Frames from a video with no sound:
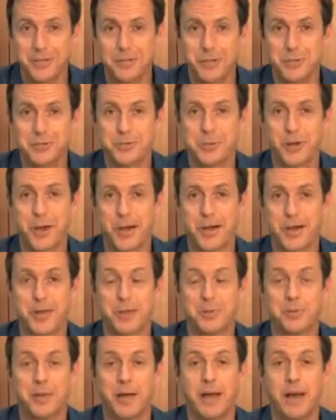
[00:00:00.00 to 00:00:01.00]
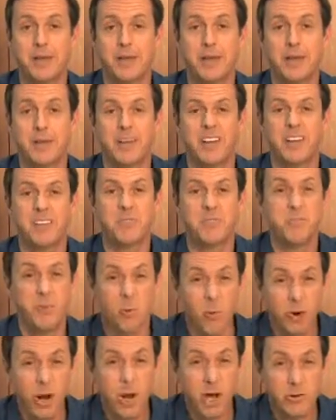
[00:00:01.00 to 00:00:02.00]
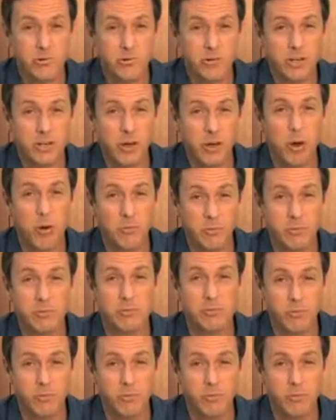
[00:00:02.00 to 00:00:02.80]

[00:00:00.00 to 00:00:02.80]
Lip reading: you're talking about over